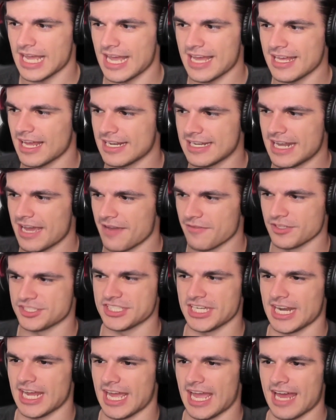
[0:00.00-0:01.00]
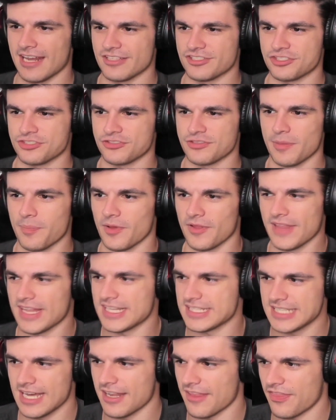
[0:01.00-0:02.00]
I never said I had a triple.
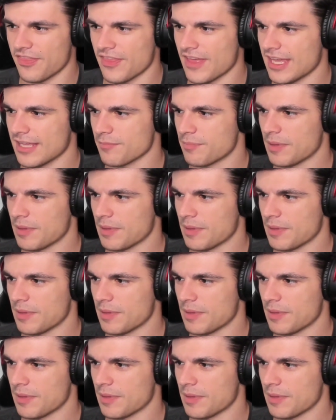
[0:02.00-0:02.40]
That's not a thing.